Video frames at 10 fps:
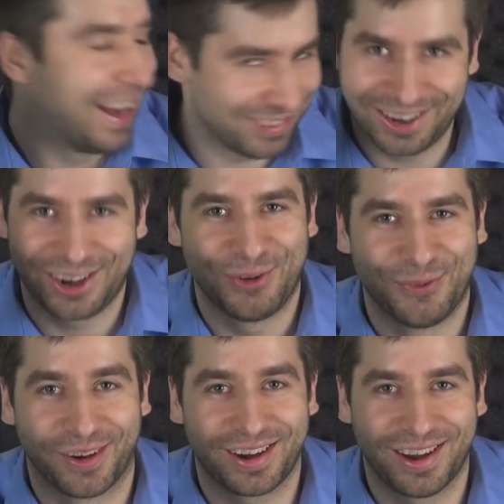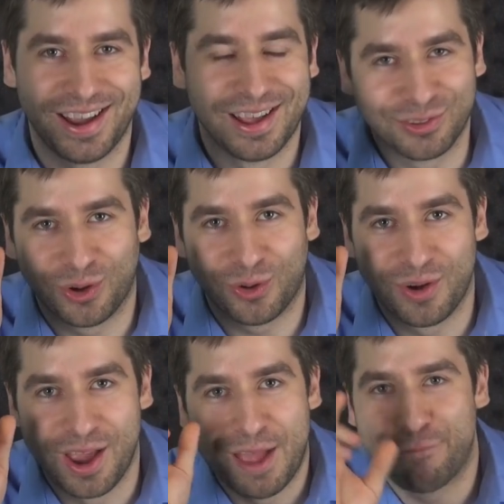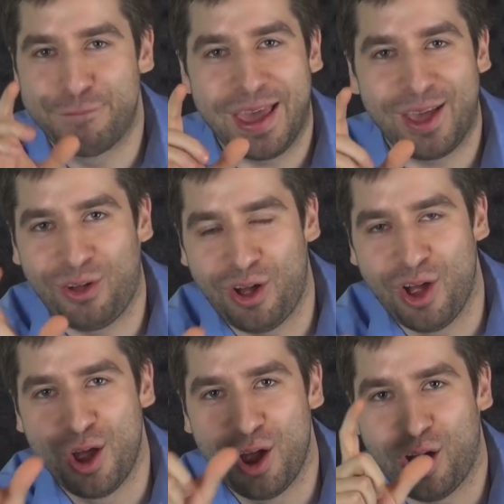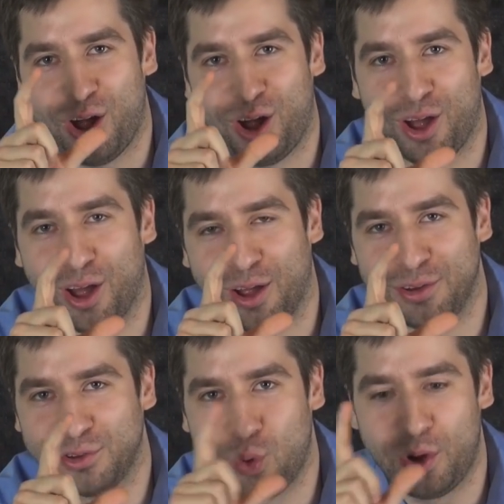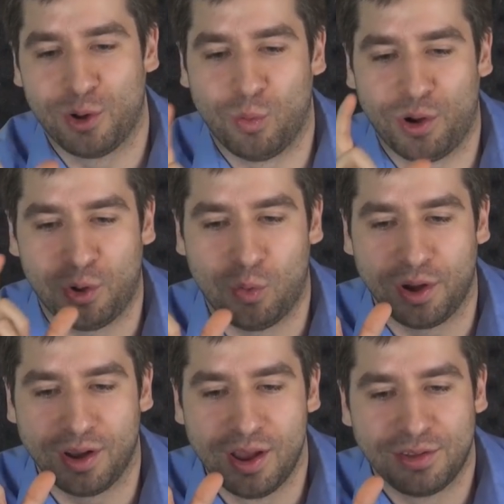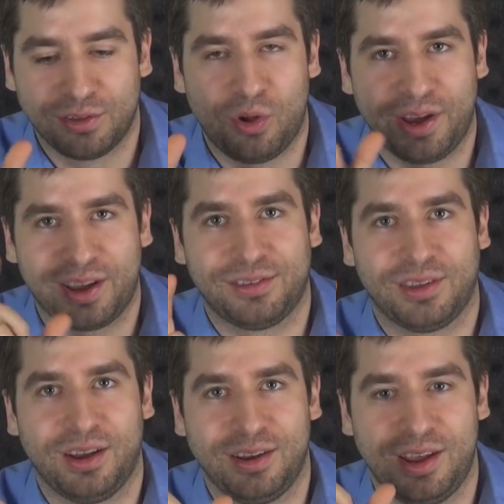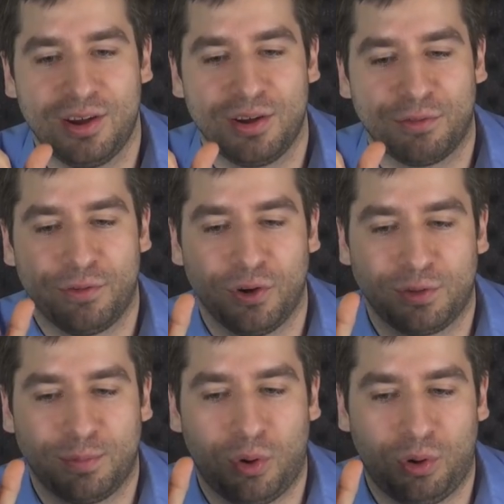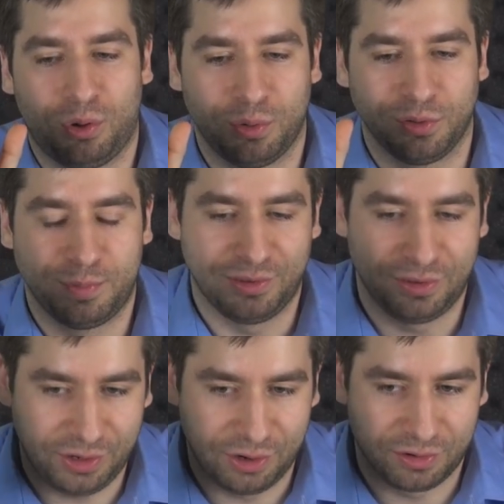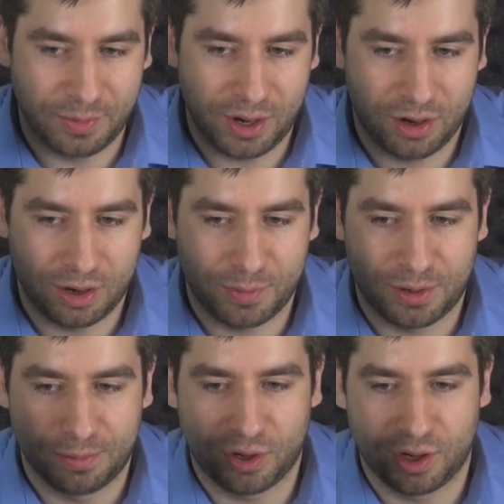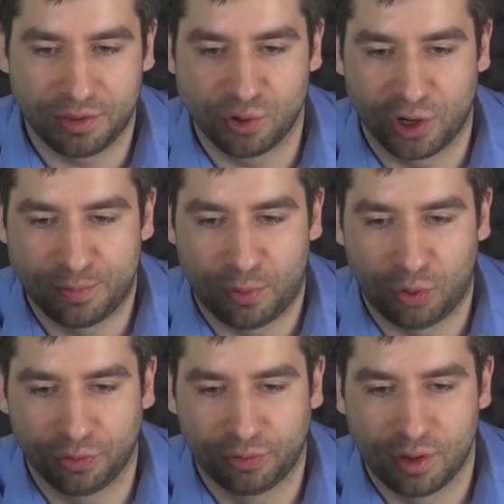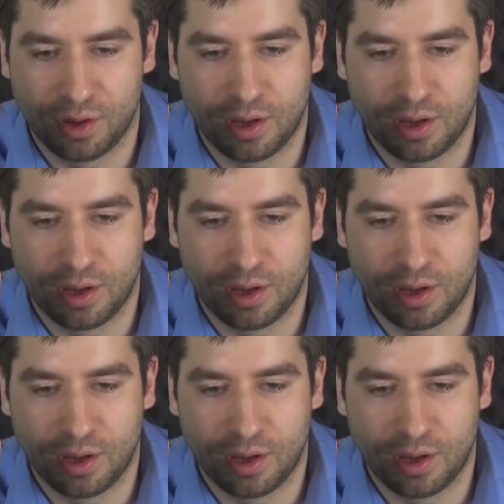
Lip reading: It's not going to work. So, fail on Twitter 101. So like I said in here, the first poll was business leaders in America, blah, blah, the Drudge polls.